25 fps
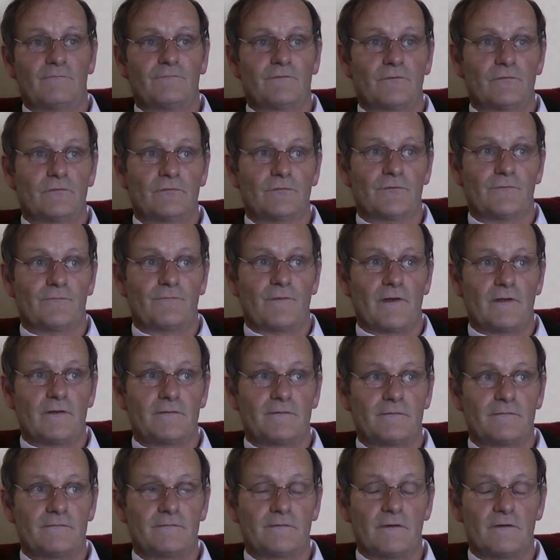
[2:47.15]
of the Rules of
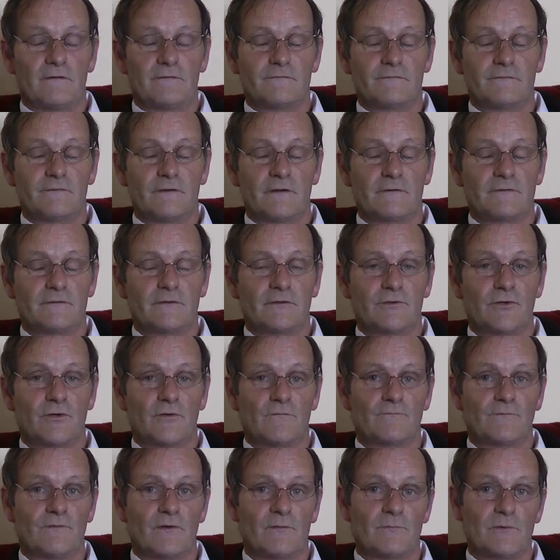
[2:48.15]
Racing says that the
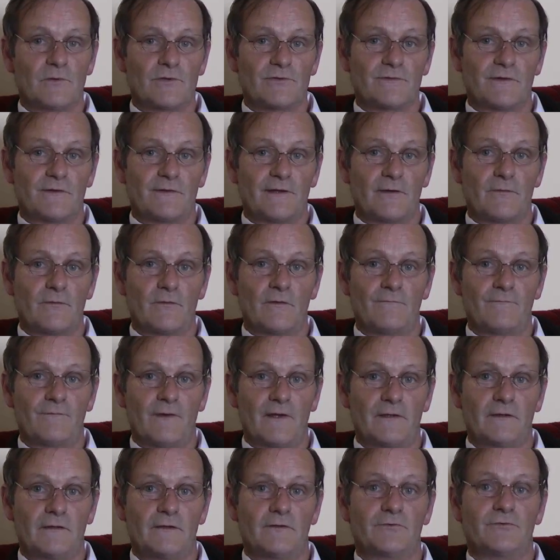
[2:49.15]
Turf Club must send out a
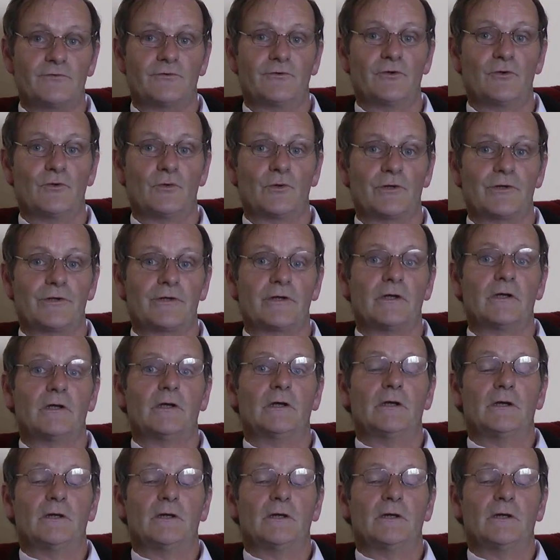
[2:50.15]
vet and a steward